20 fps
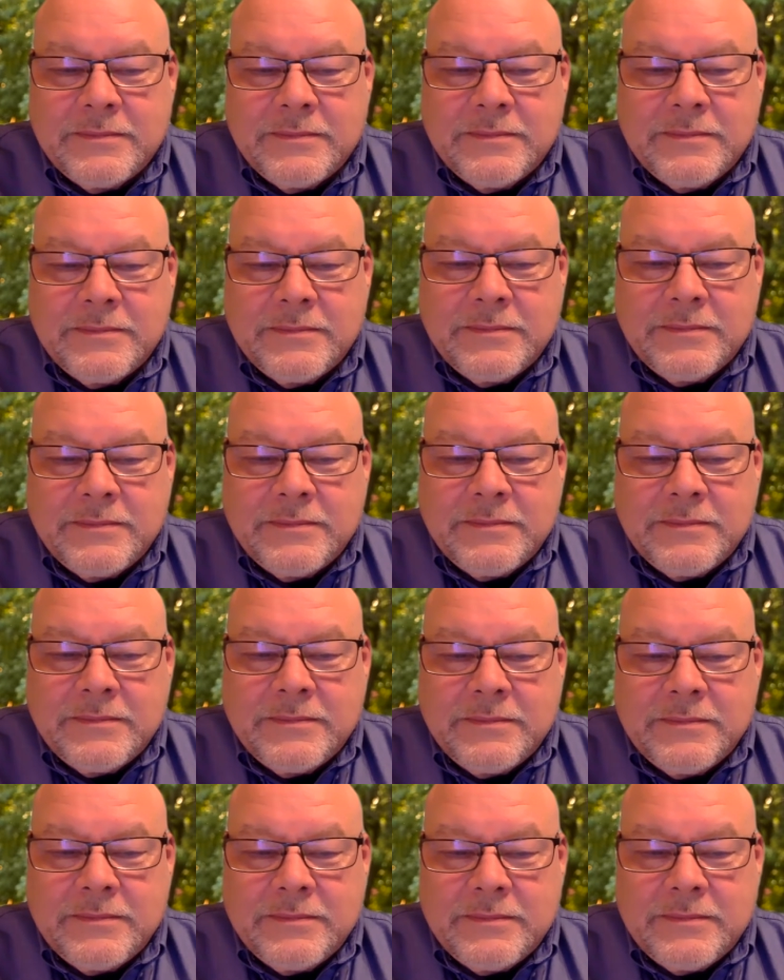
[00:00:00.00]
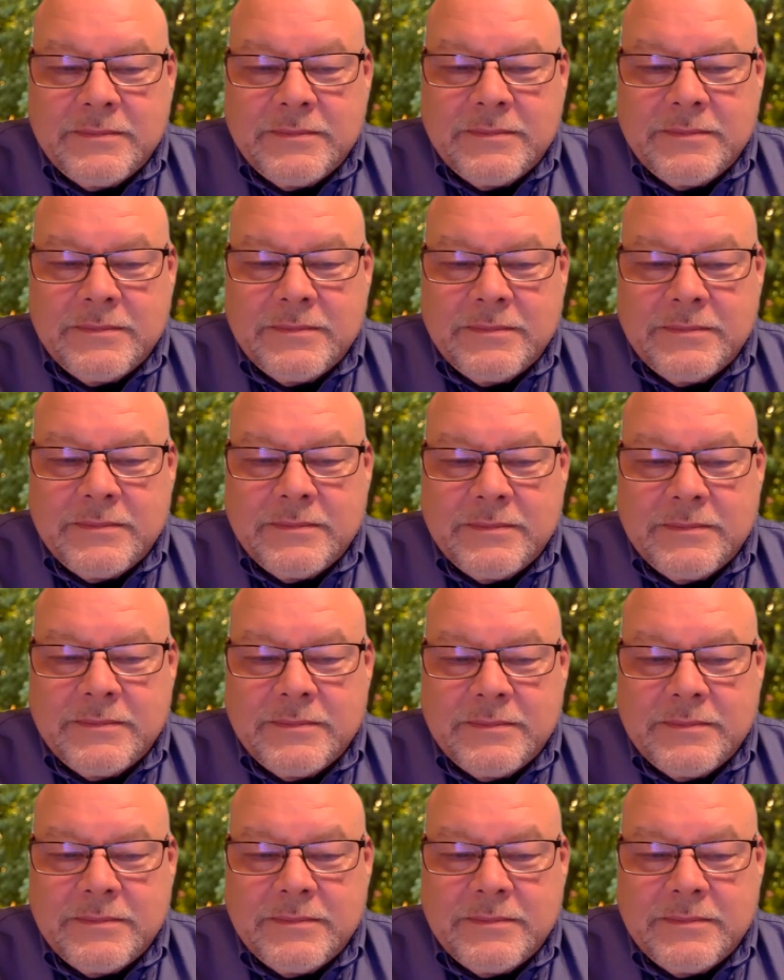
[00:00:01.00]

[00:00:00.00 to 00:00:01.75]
(no one is talking)